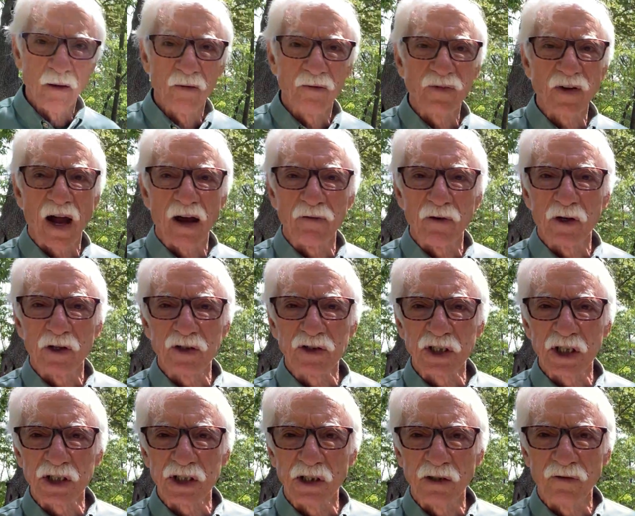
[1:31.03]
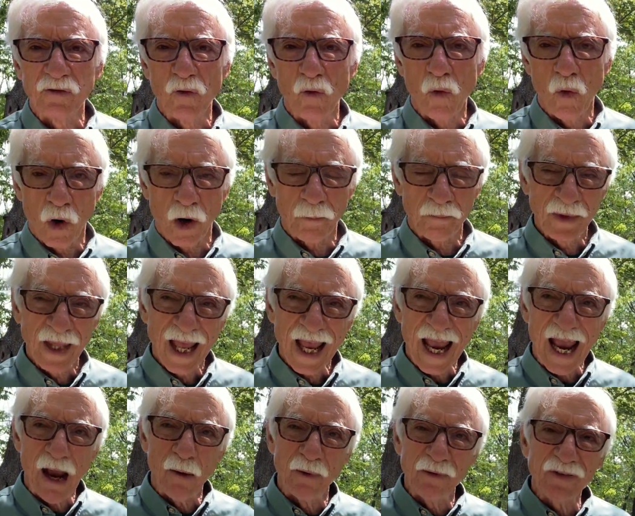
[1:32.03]
564,
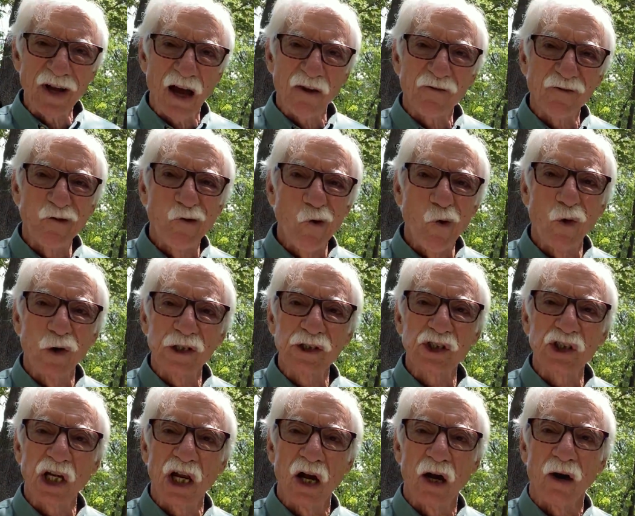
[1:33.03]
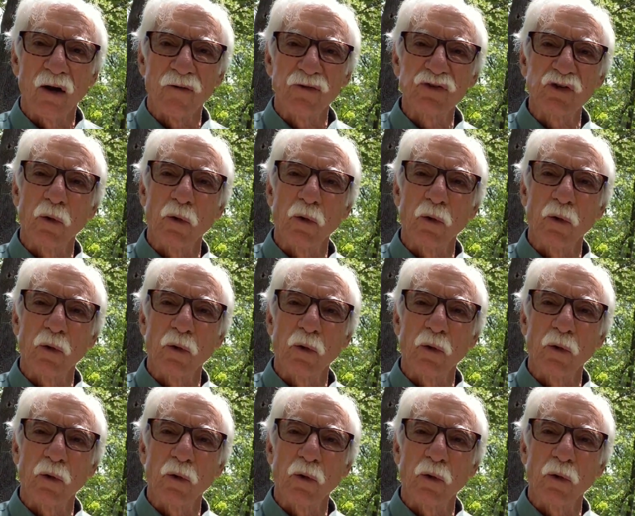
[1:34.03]
and we've got 4 shelves,